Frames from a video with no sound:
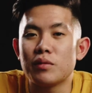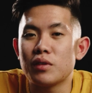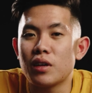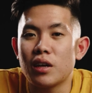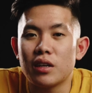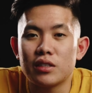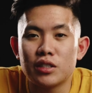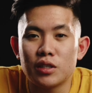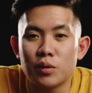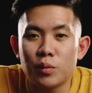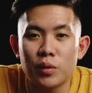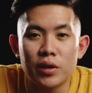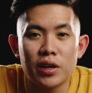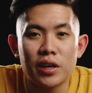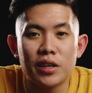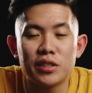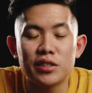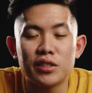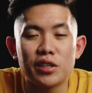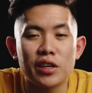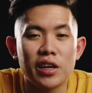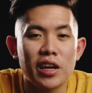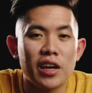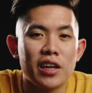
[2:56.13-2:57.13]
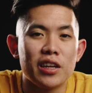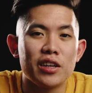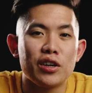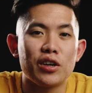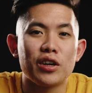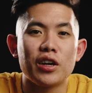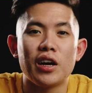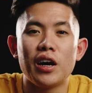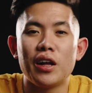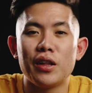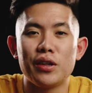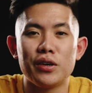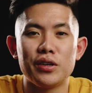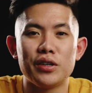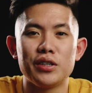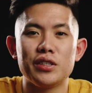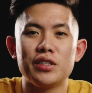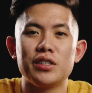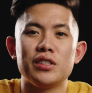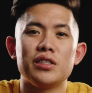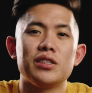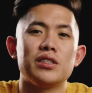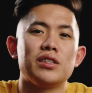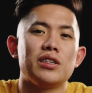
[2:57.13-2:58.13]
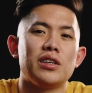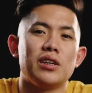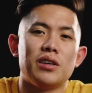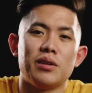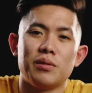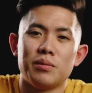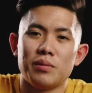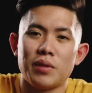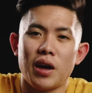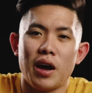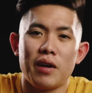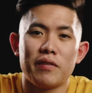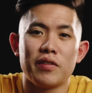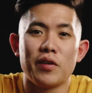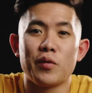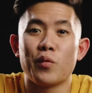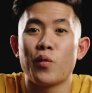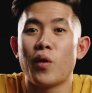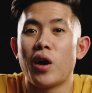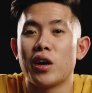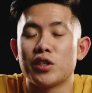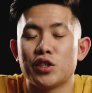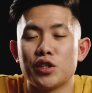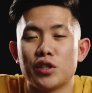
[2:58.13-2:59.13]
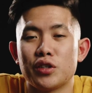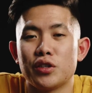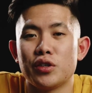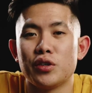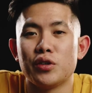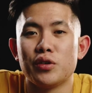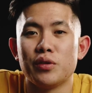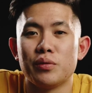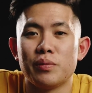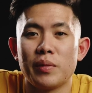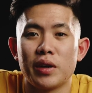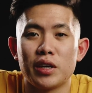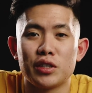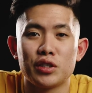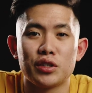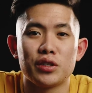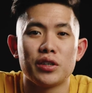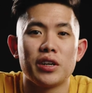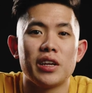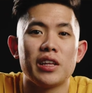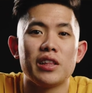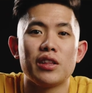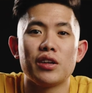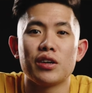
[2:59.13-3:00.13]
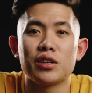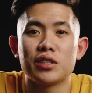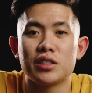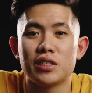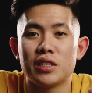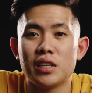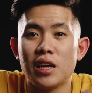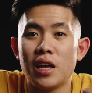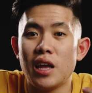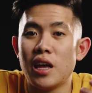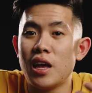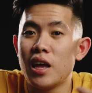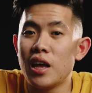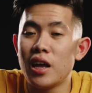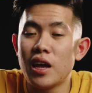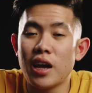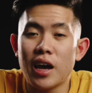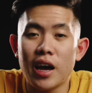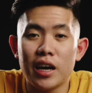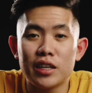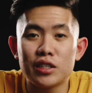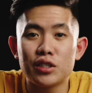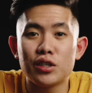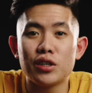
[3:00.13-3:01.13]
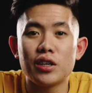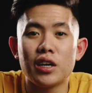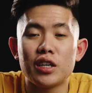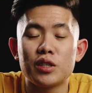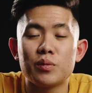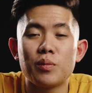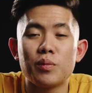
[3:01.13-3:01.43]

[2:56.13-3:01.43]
someone else look at your colors, have them watch it through and make sure it looks as good as